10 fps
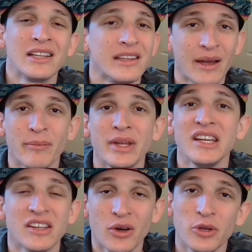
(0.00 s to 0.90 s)
Let me
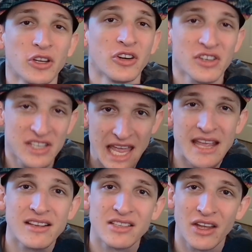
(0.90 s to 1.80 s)
know your
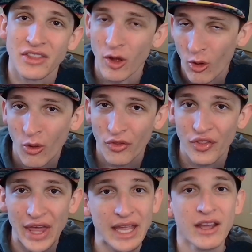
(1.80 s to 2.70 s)
takes on the whole
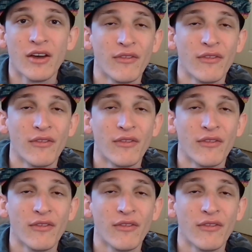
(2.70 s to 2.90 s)
thing,